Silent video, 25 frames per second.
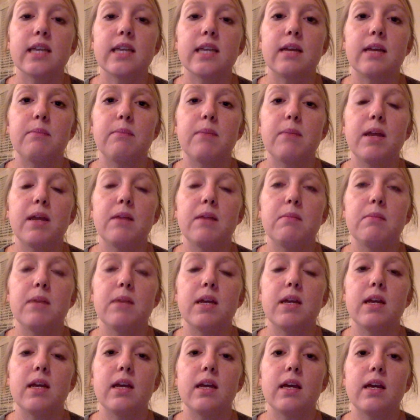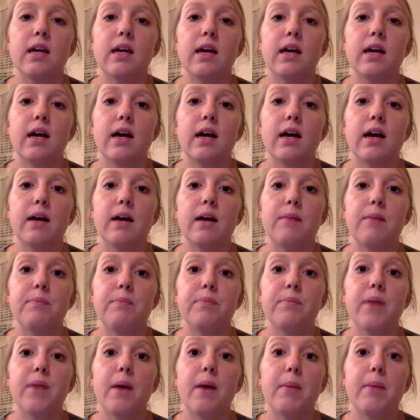and made me
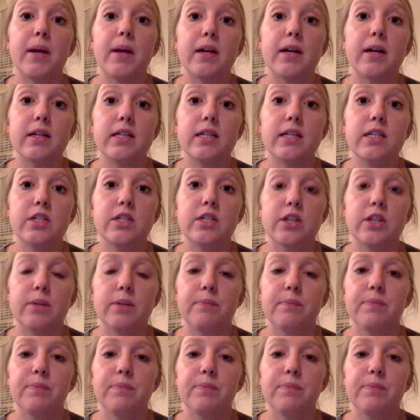a better teacher,